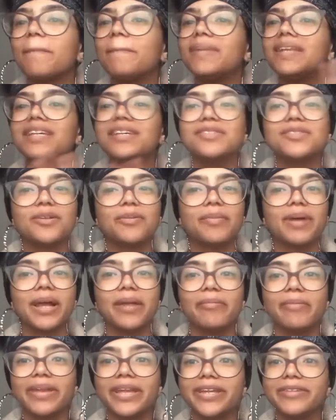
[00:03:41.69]
Please don't
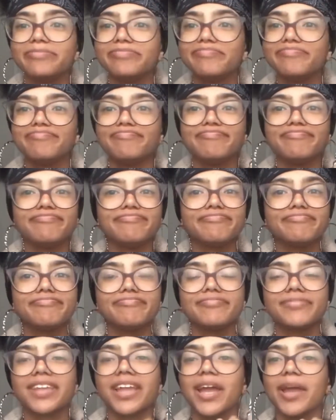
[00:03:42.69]
mind me.
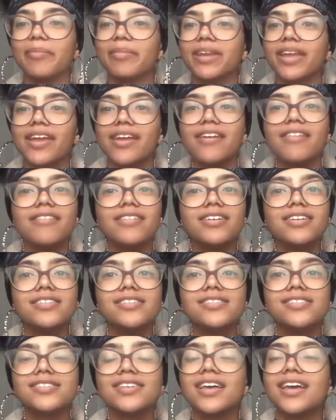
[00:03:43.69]
I'm an
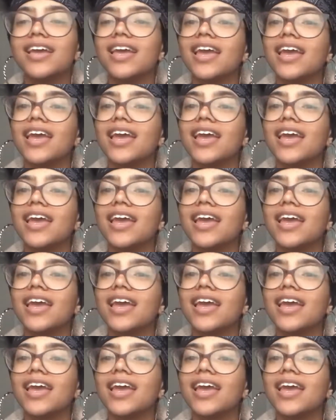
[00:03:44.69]
Aries,